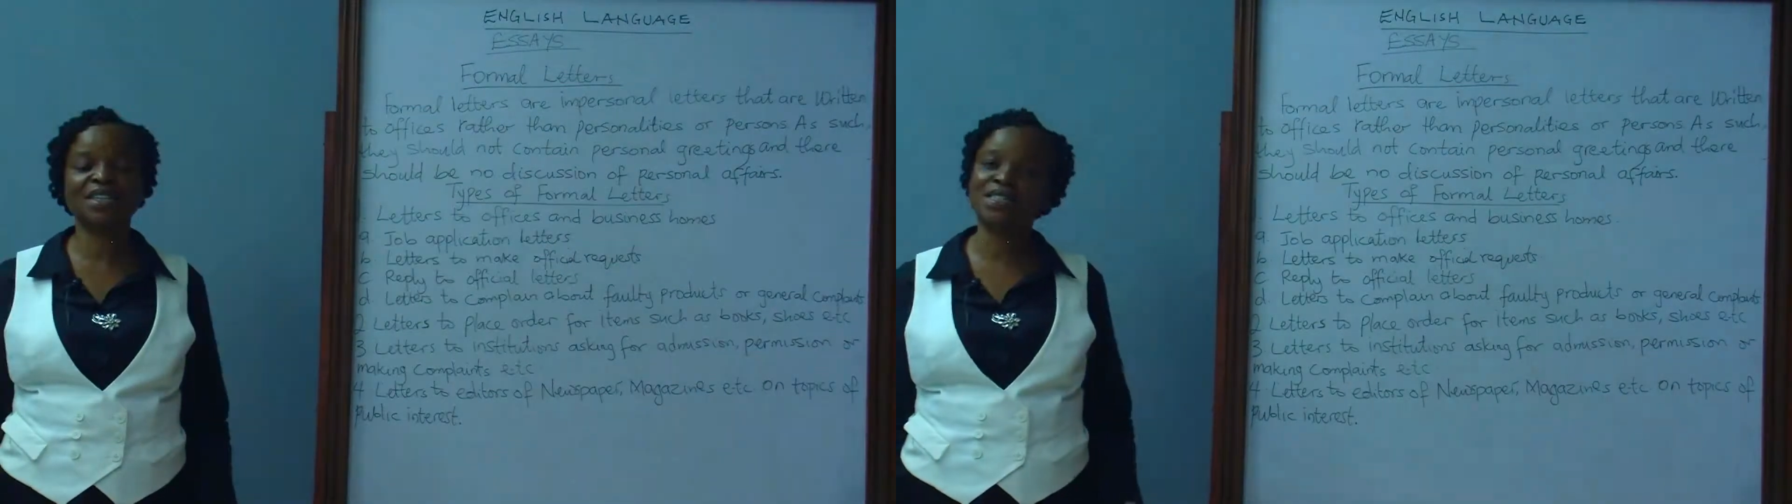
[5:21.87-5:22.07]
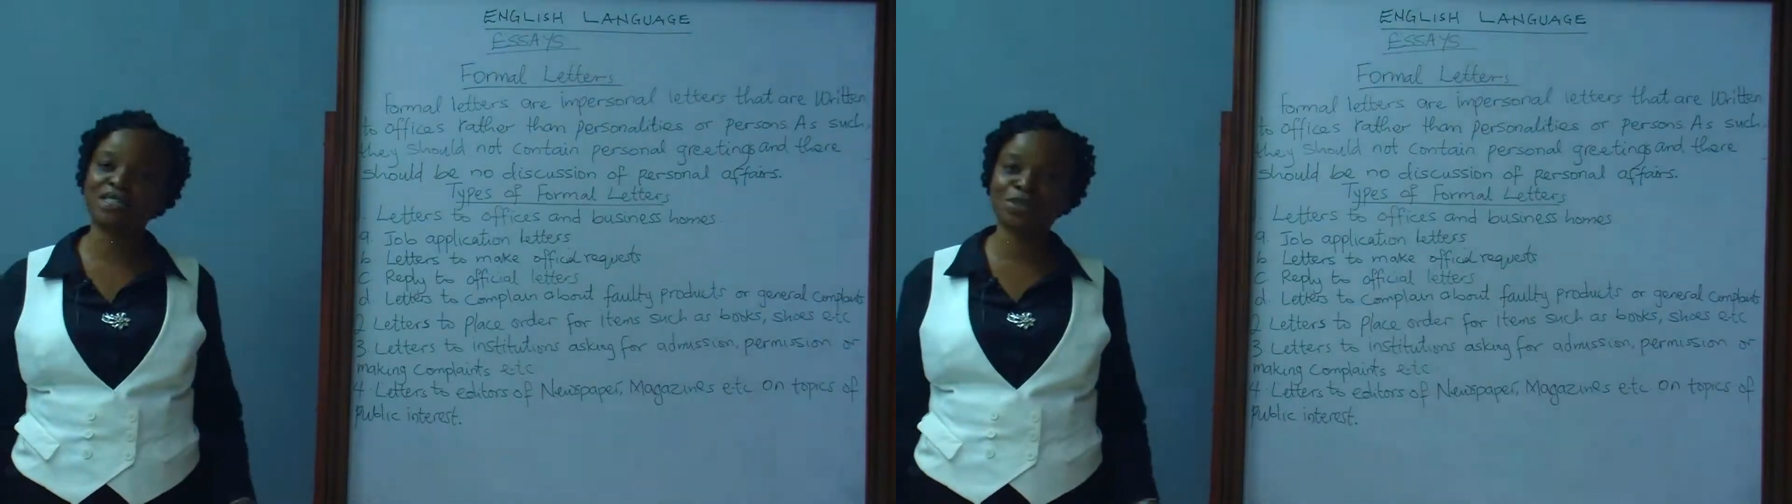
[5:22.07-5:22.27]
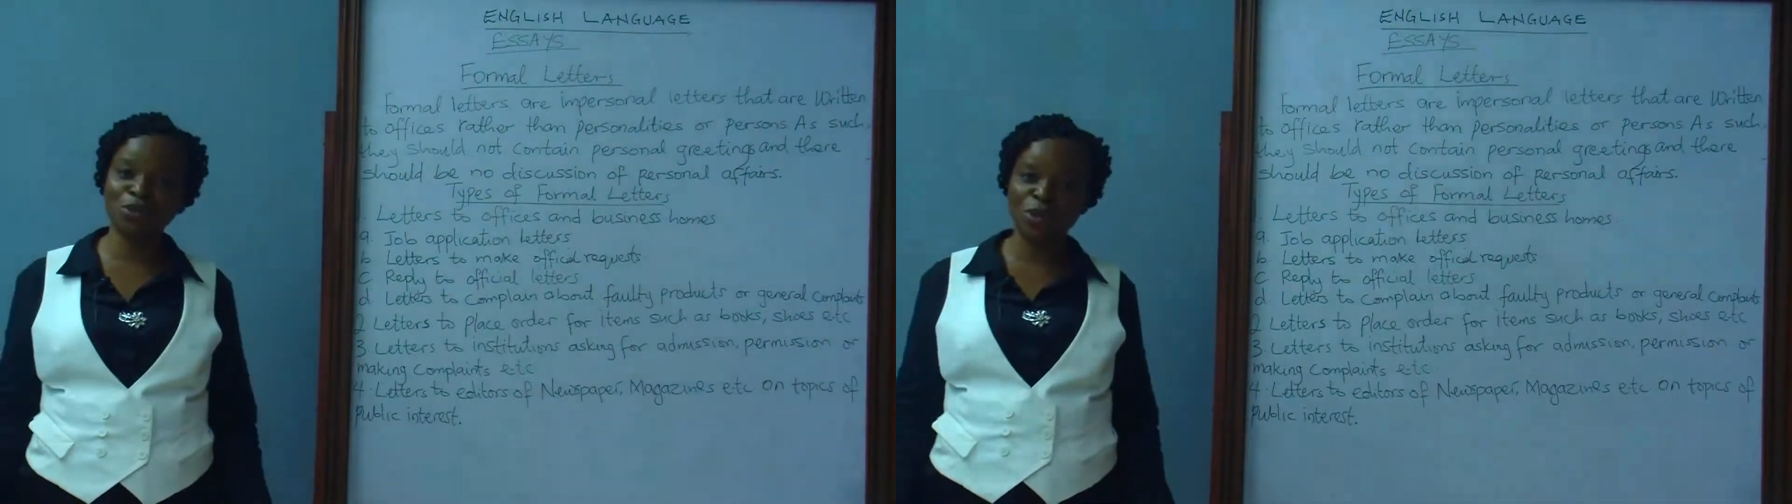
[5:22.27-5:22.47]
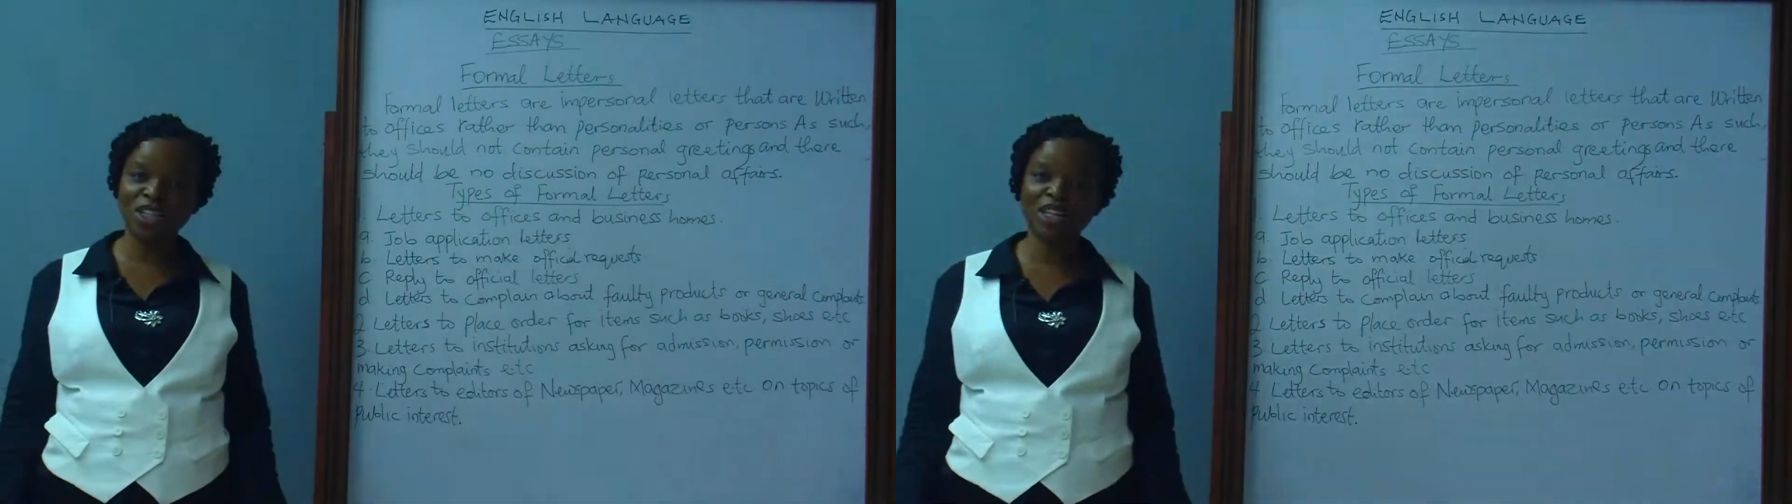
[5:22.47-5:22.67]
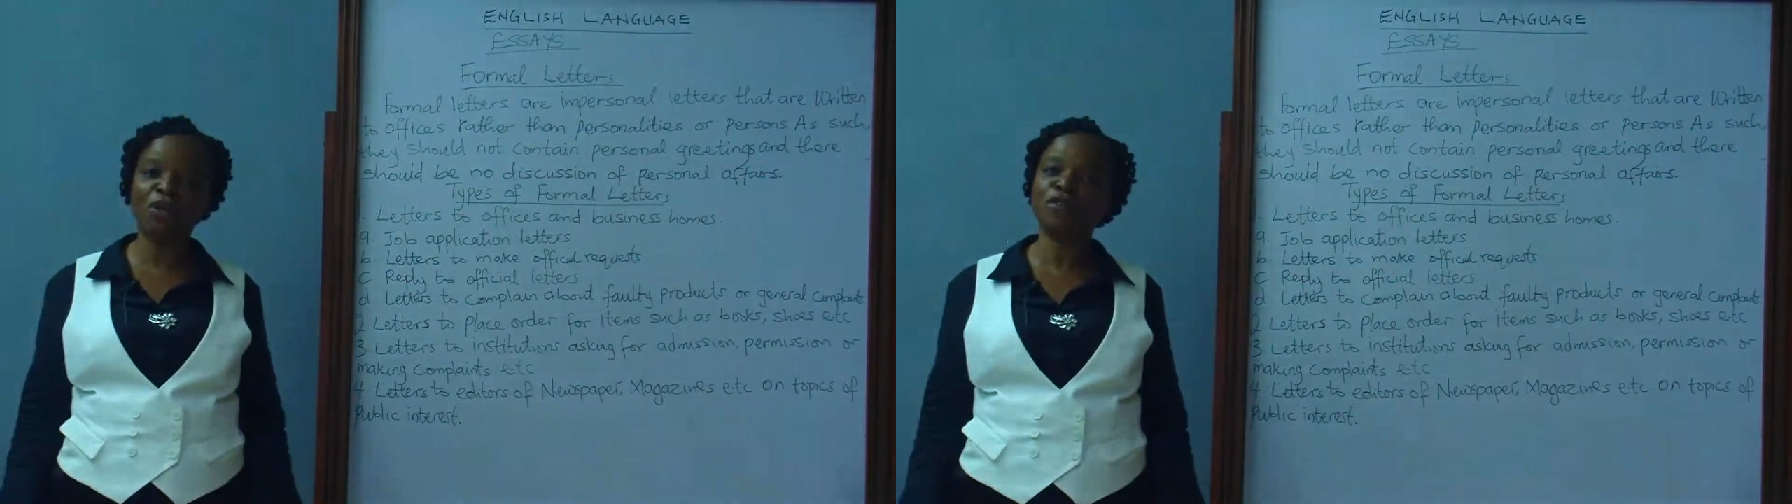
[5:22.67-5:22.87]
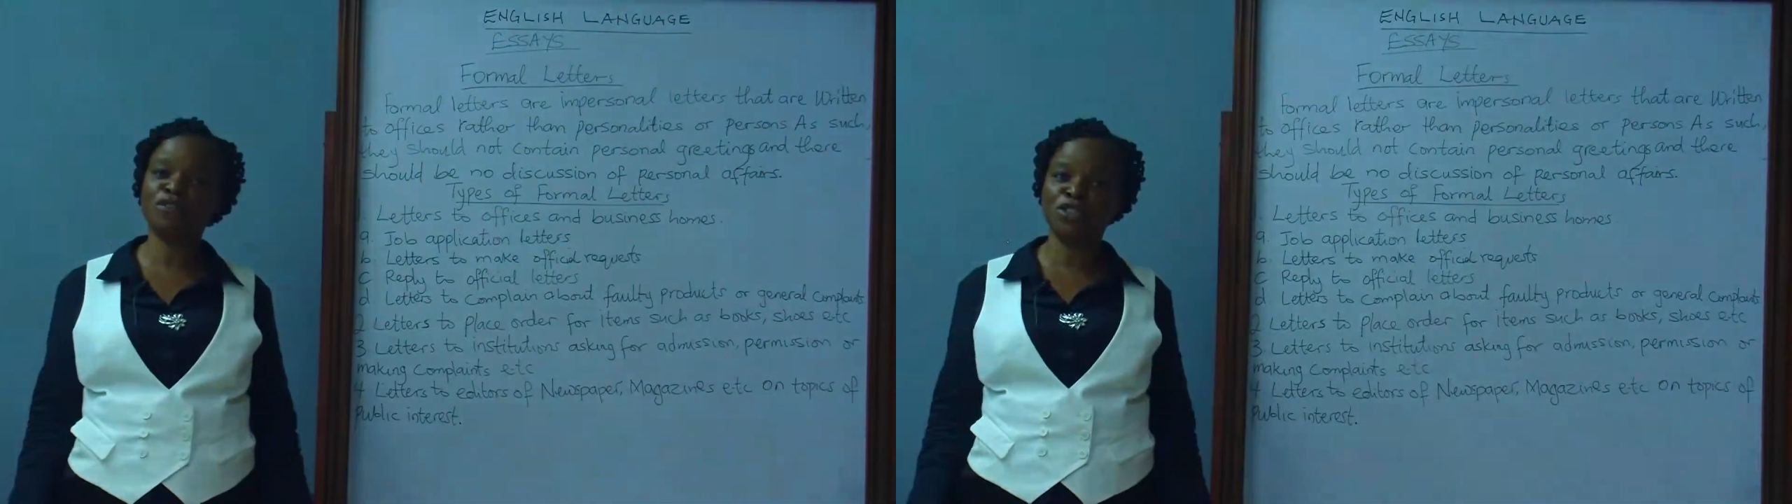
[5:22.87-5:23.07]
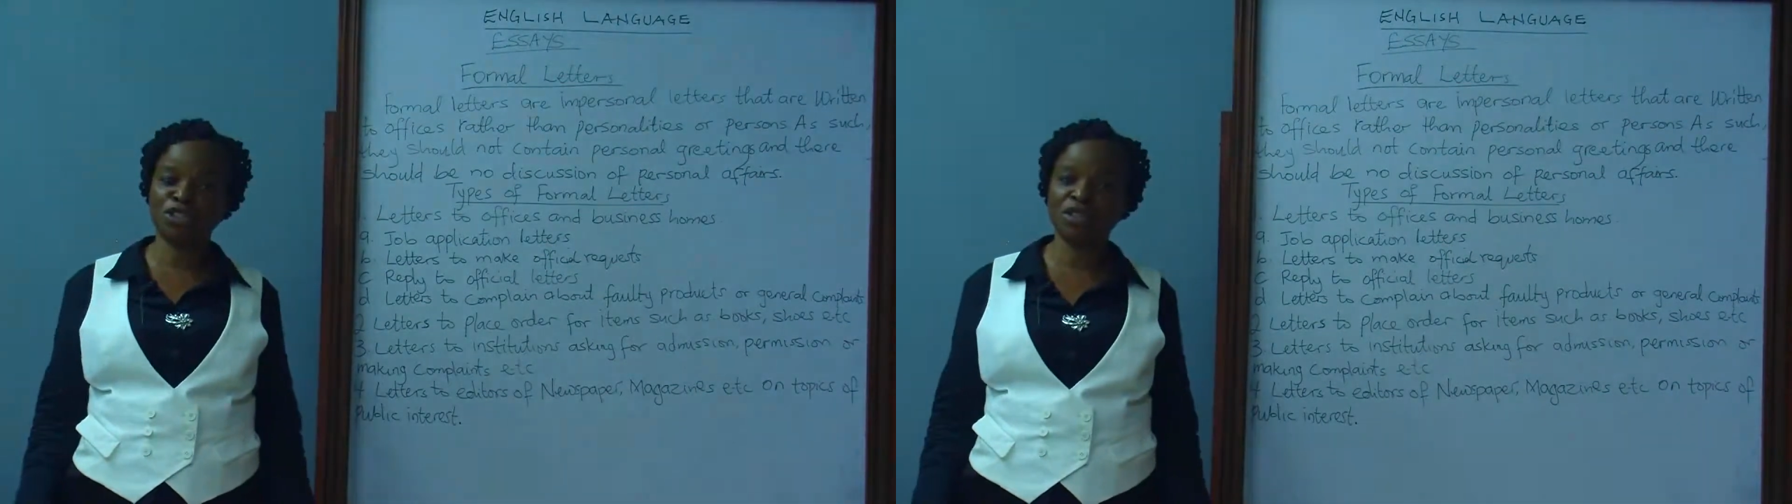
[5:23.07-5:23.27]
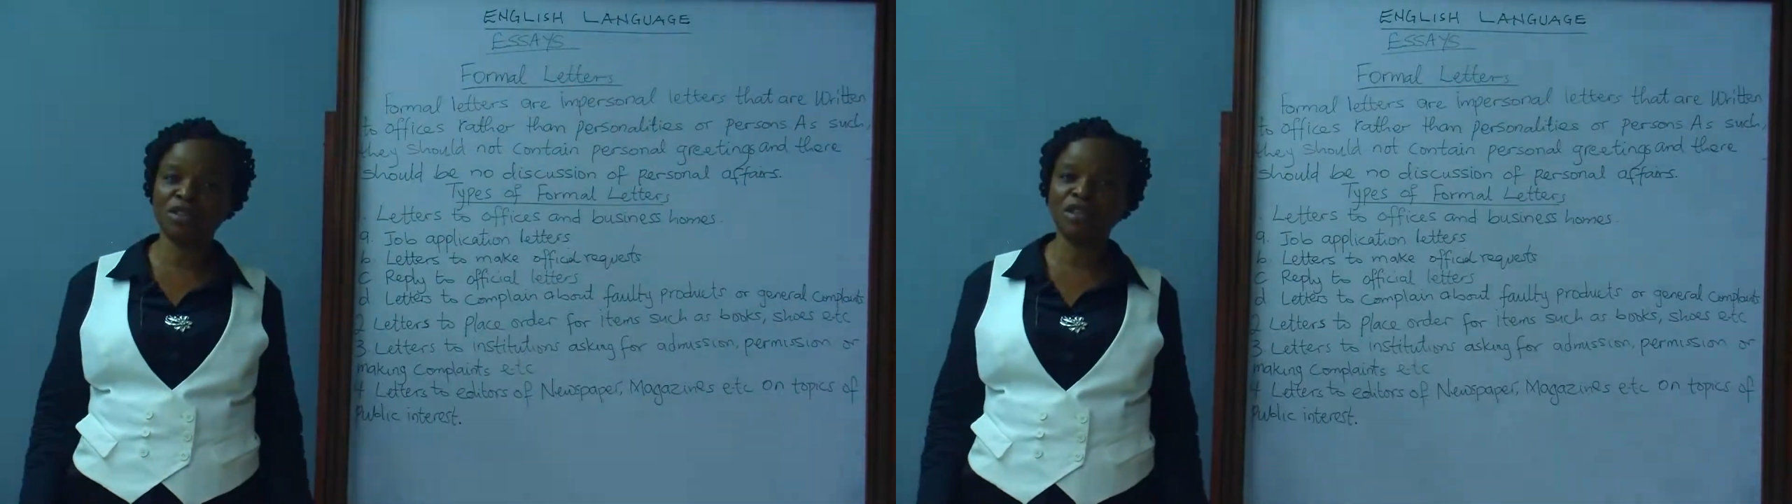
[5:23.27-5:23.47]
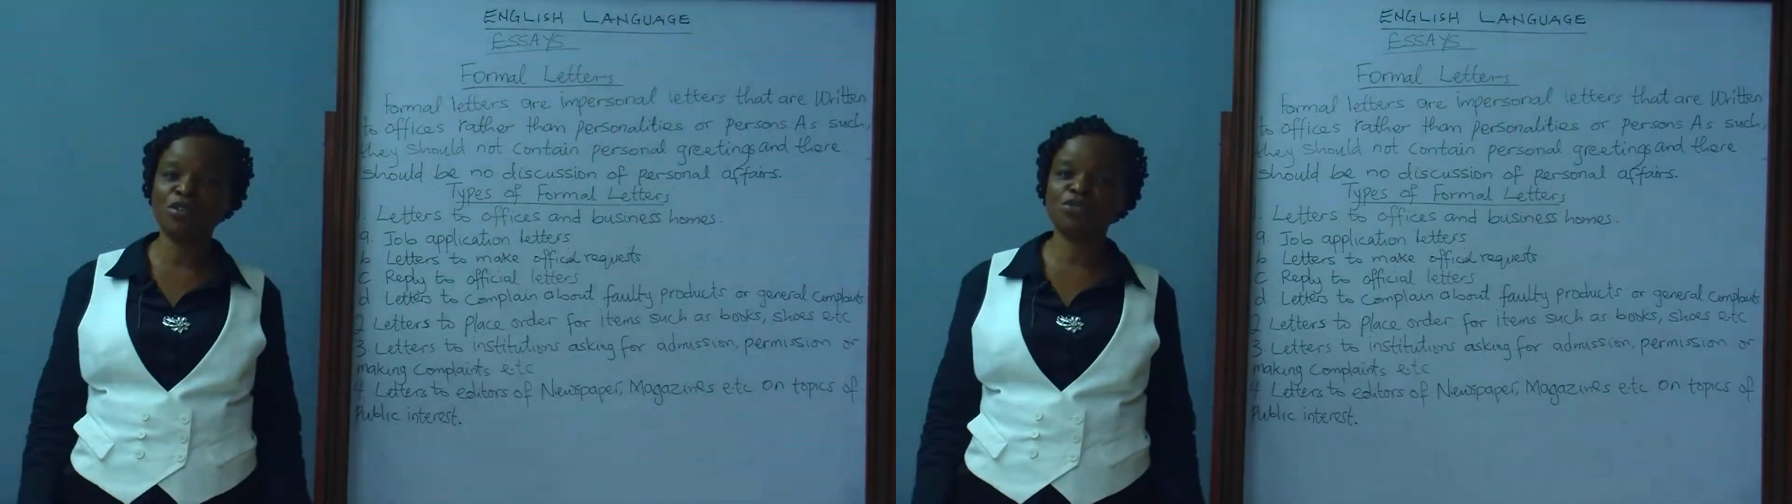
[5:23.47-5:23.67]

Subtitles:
It is equally official.